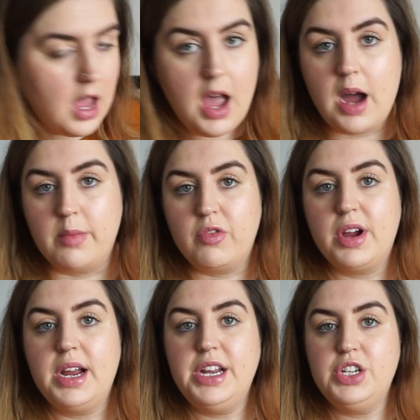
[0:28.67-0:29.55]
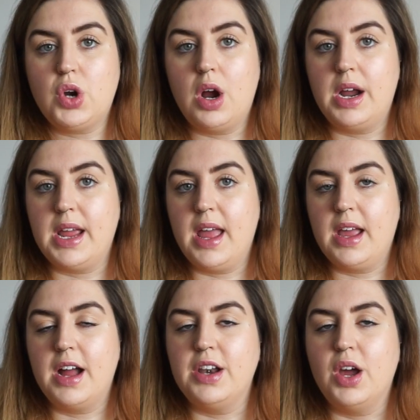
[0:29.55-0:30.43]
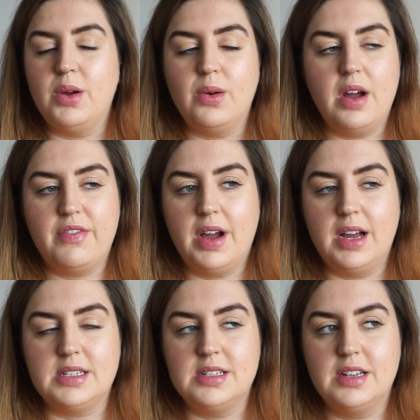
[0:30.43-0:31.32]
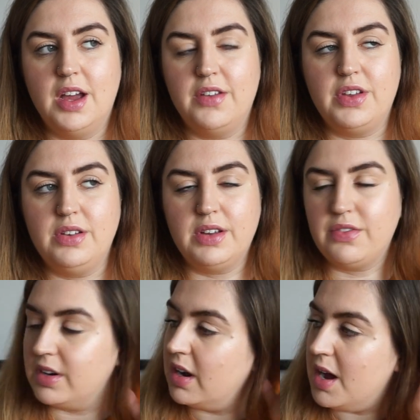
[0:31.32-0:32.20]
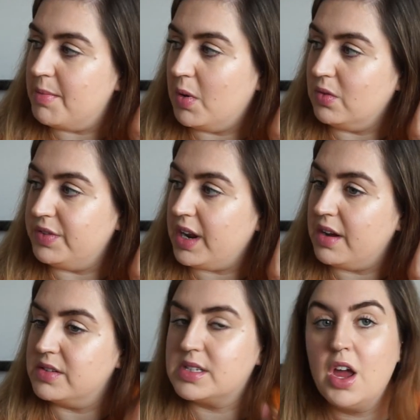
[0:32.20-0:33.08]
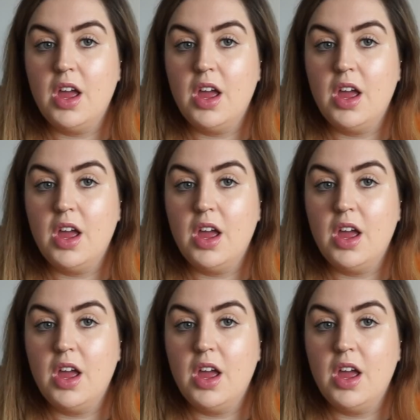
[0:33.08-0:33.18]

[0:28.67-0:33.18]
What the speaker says: I'm really trying. I know I've had a few different haul videos